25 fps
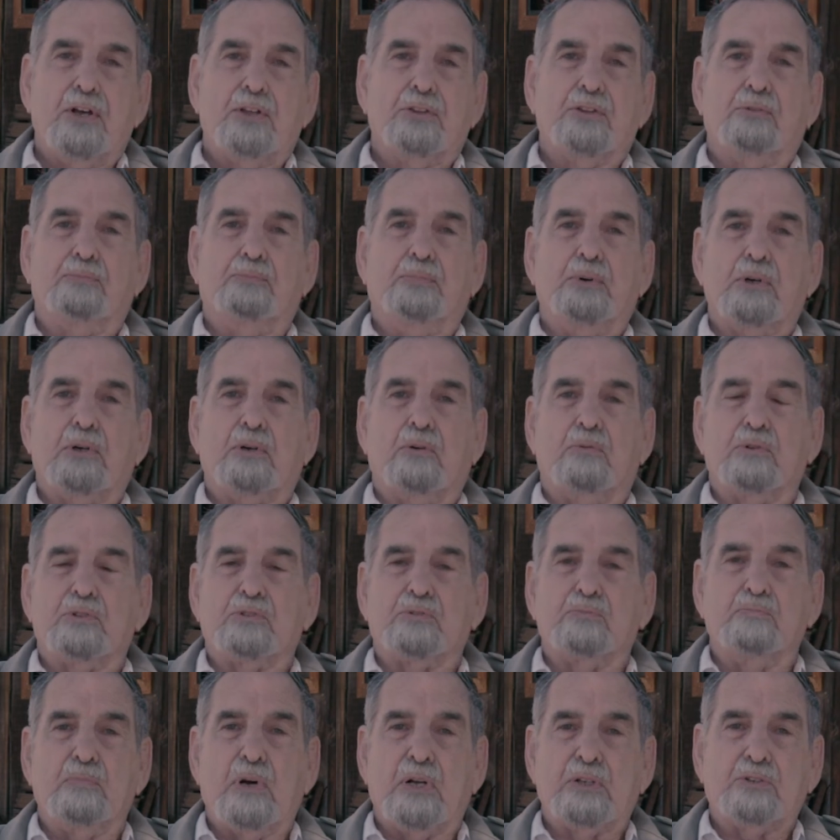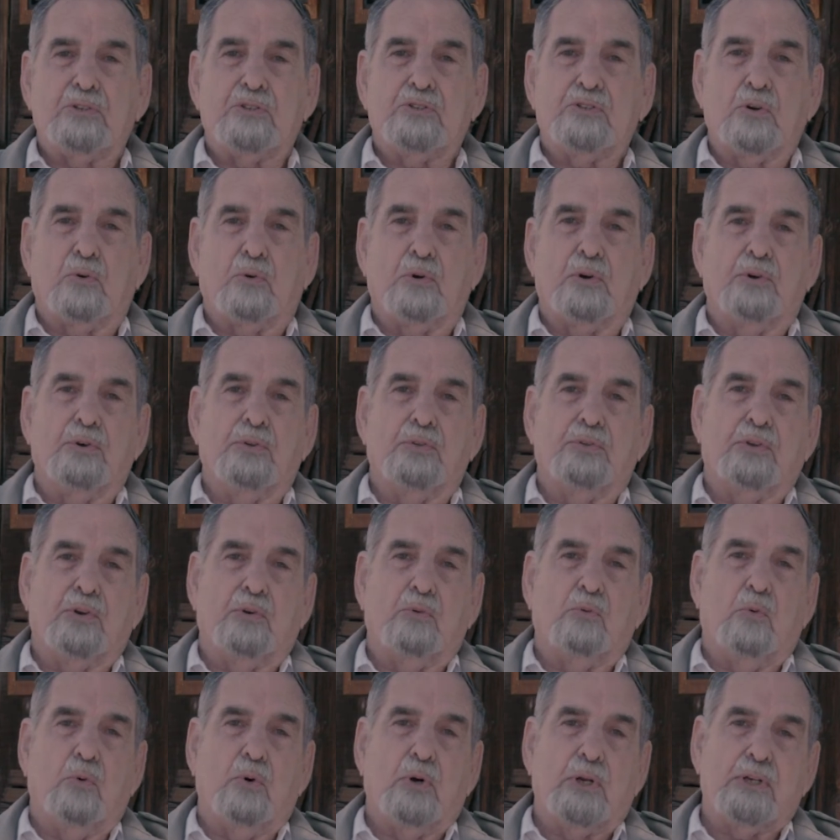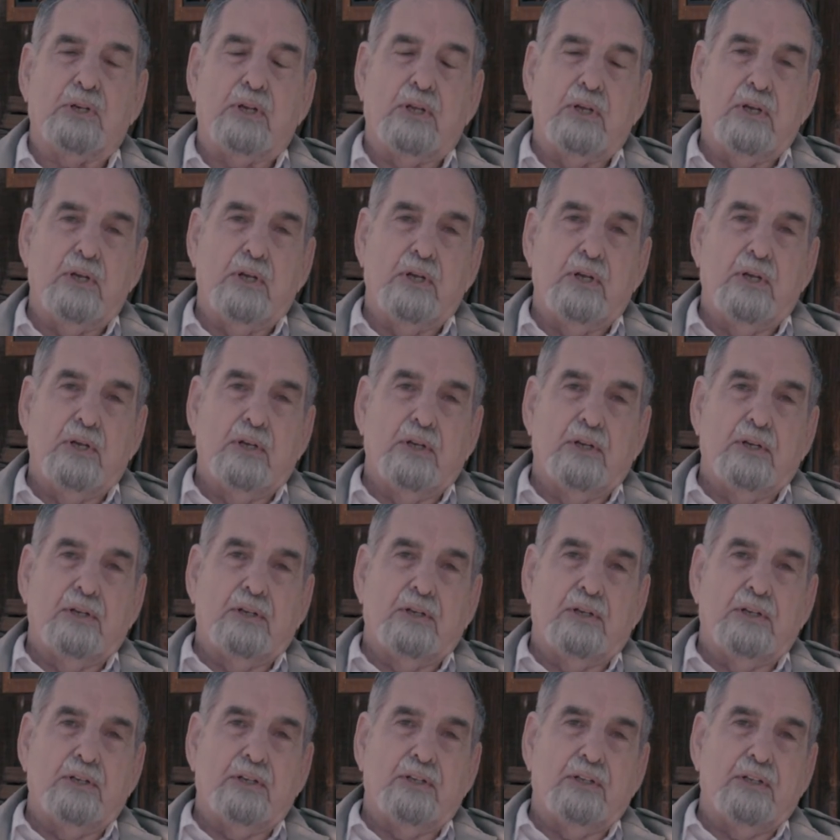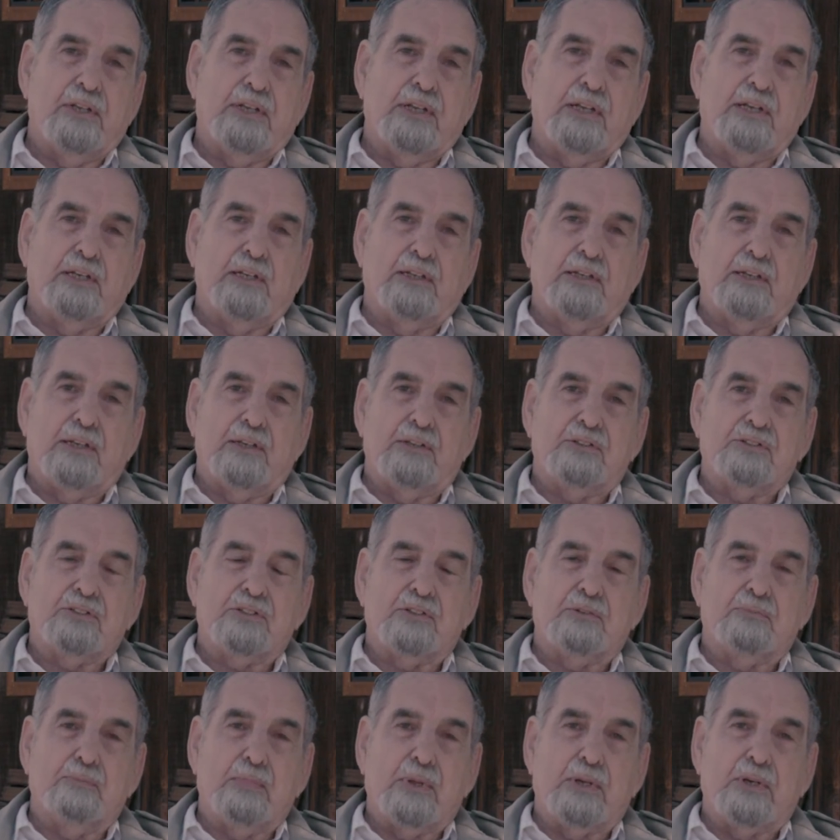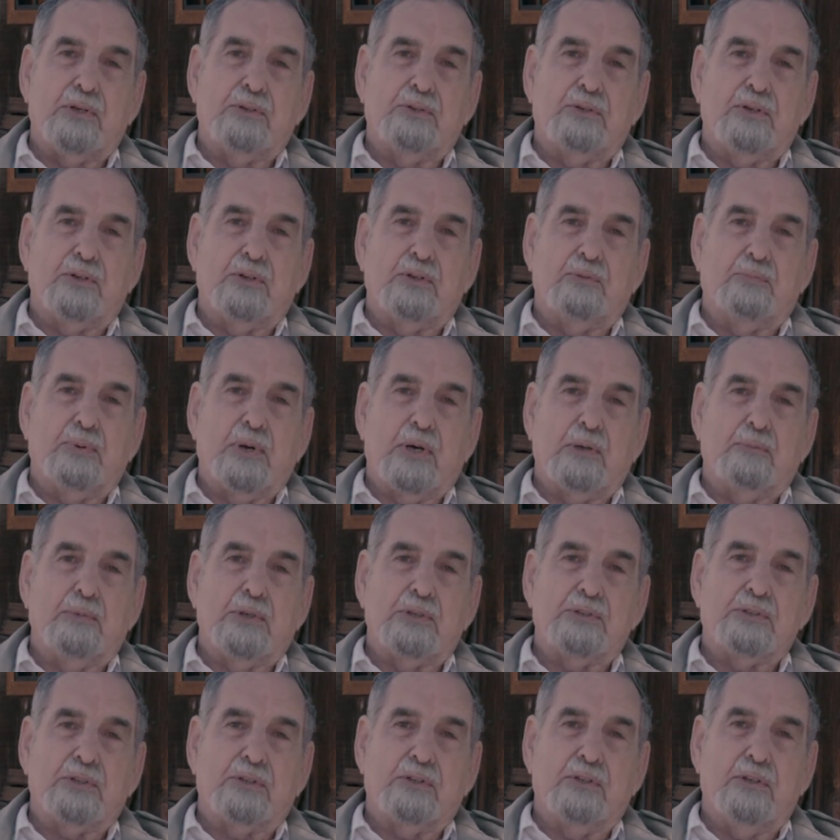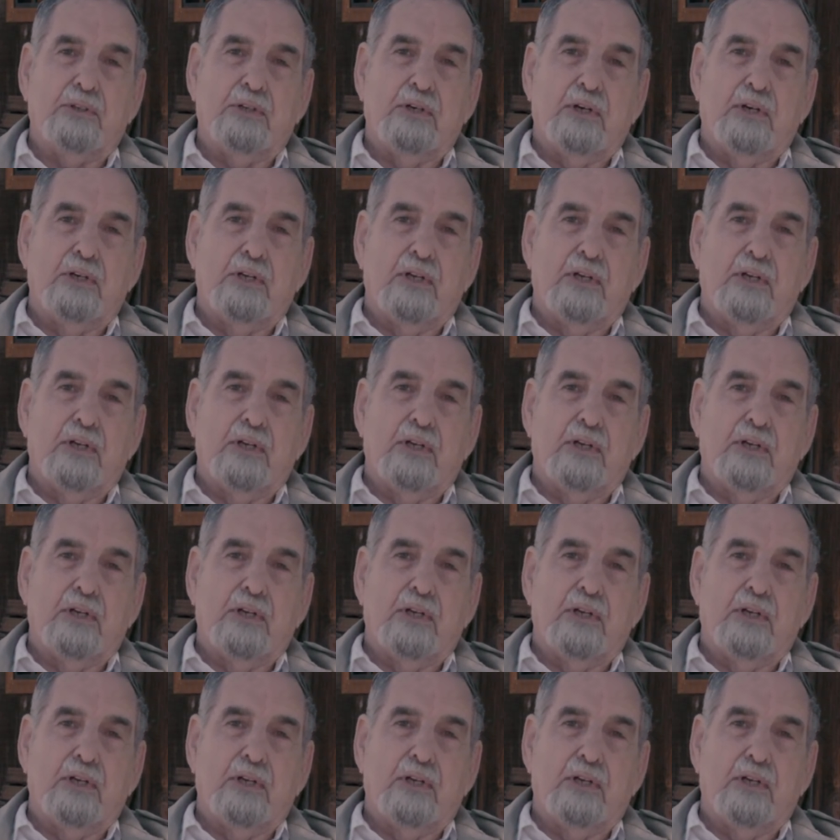The book was much shorter than what Ely submitted to the publisher.